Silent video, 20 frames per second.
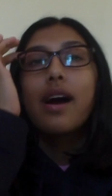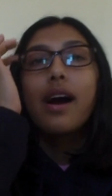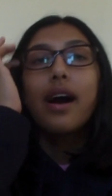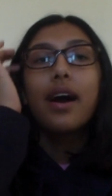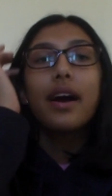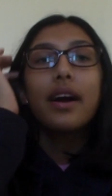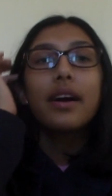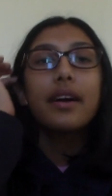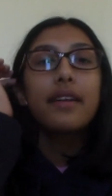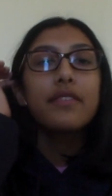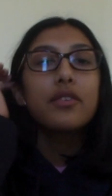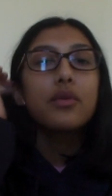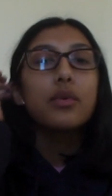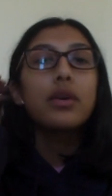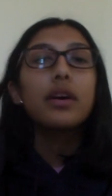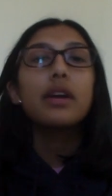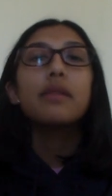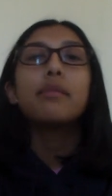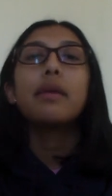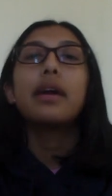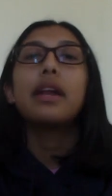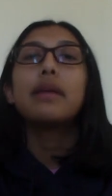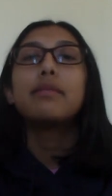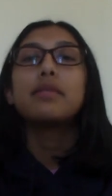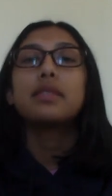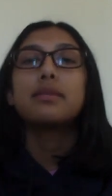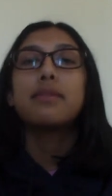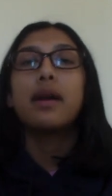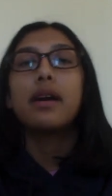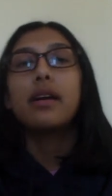Hi everyone, my name
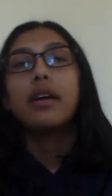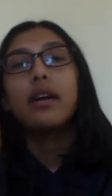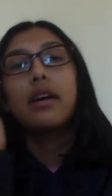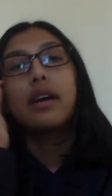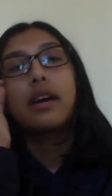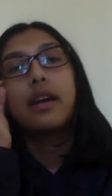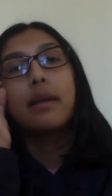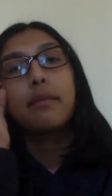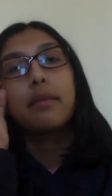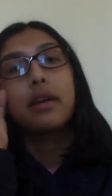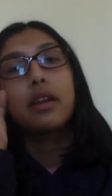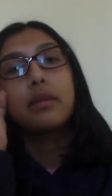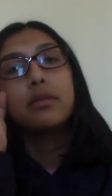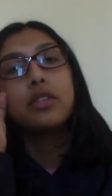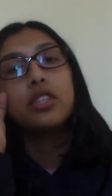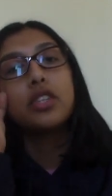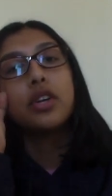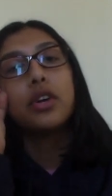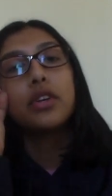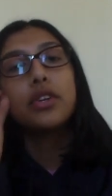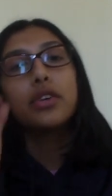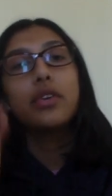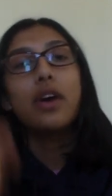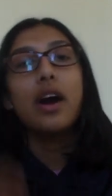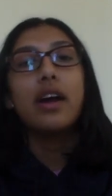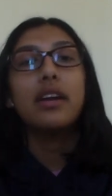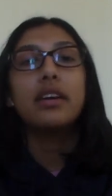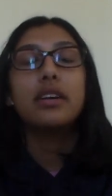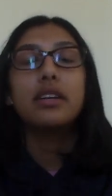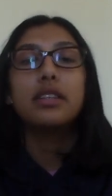is Myra and I'm going to be showing you
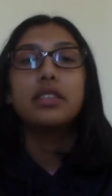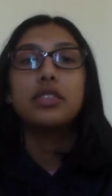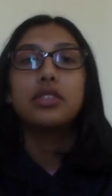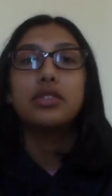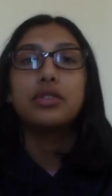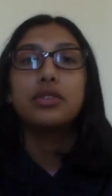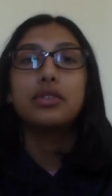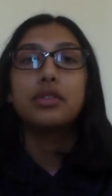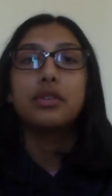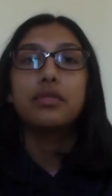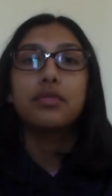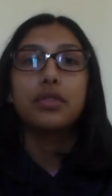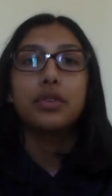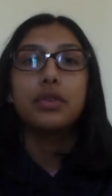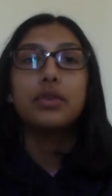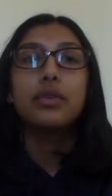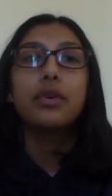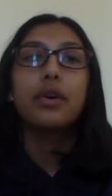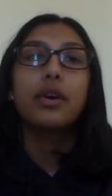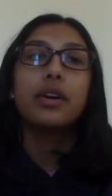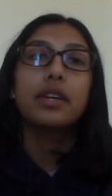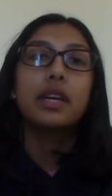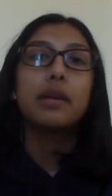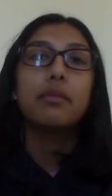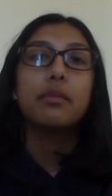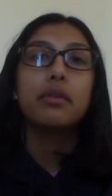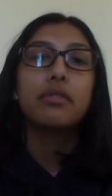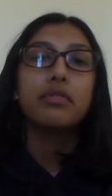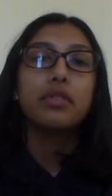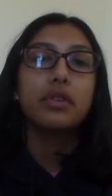how to tune your flute or keep
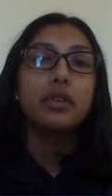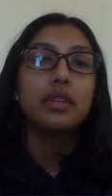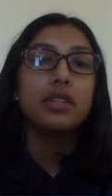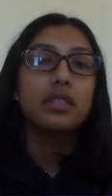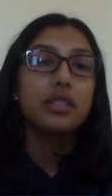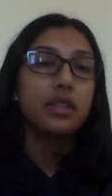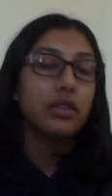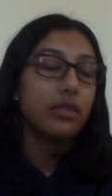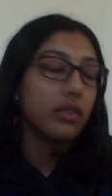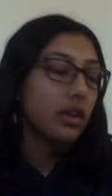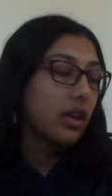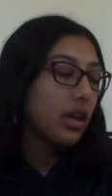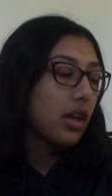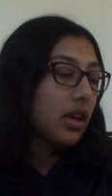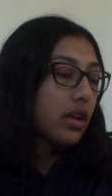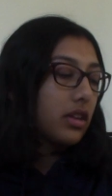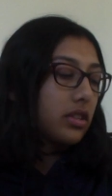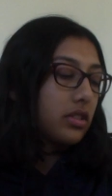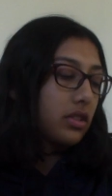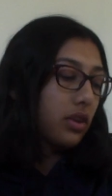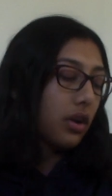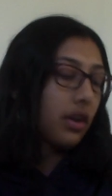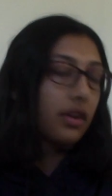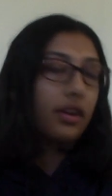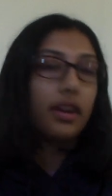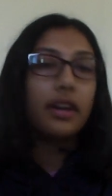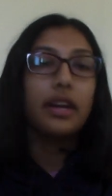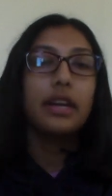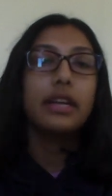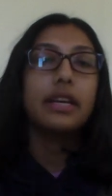your flute in tune. So all
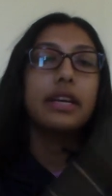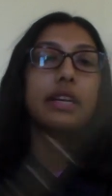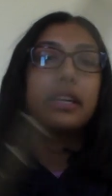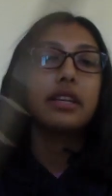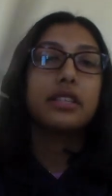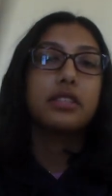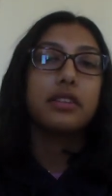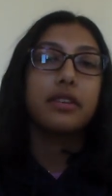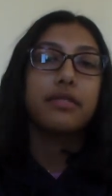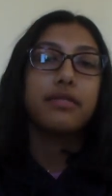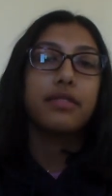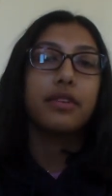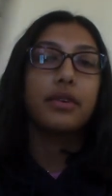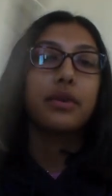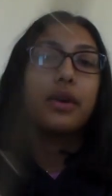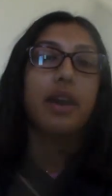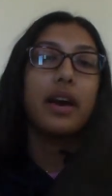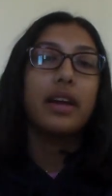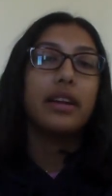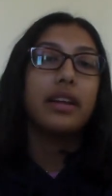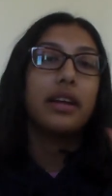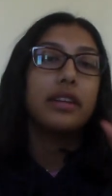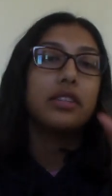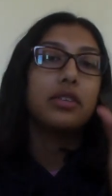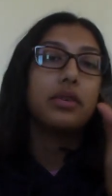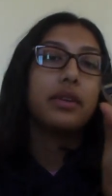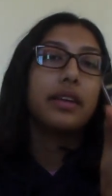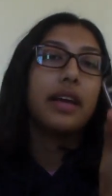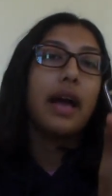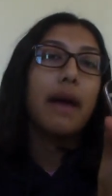you're going to need is your flute and a
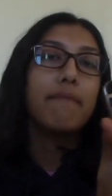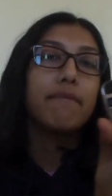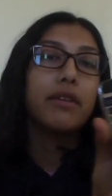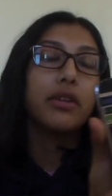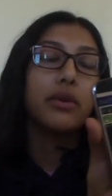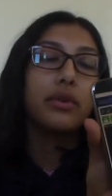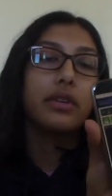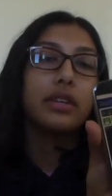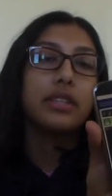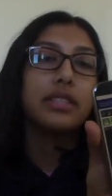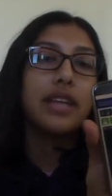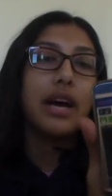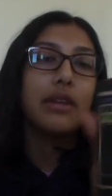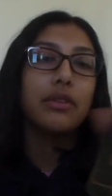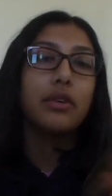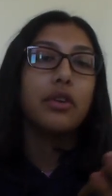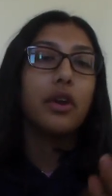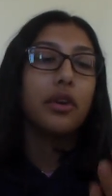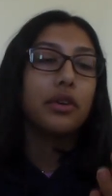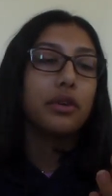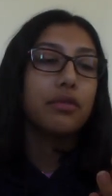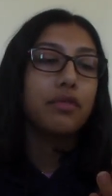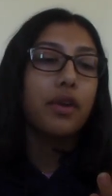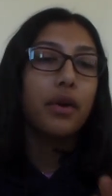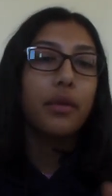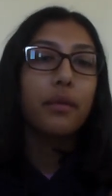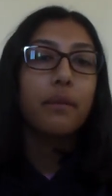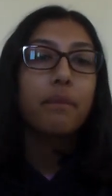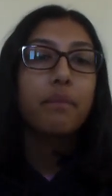tuning app that you can download on your phone.